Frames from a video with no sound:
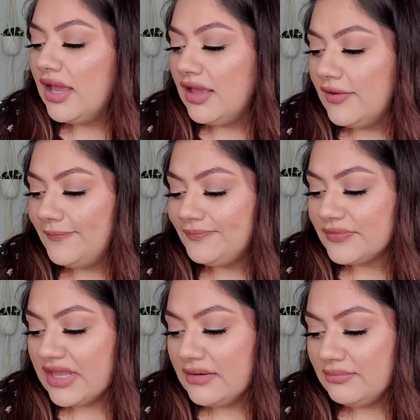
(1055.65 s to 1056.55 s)

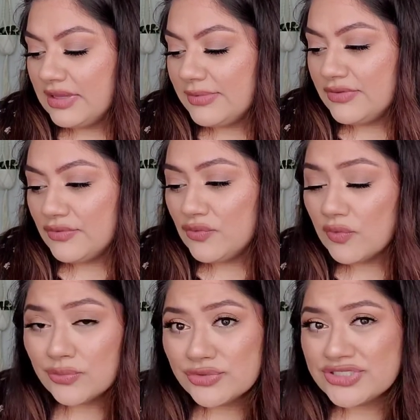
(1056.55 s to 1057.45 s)
Um, and maybe their
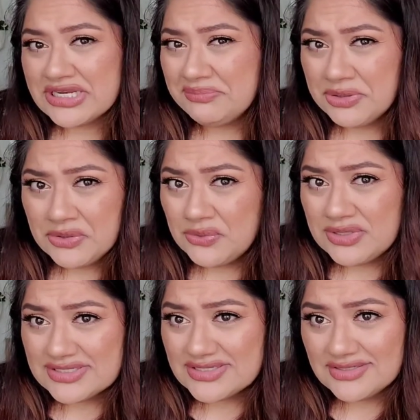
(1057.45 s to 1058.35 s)
normal
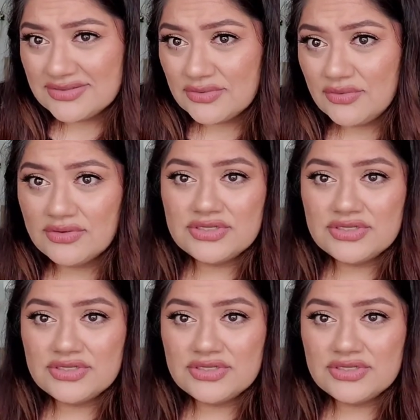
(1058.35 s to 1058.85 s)
shampoo doesn't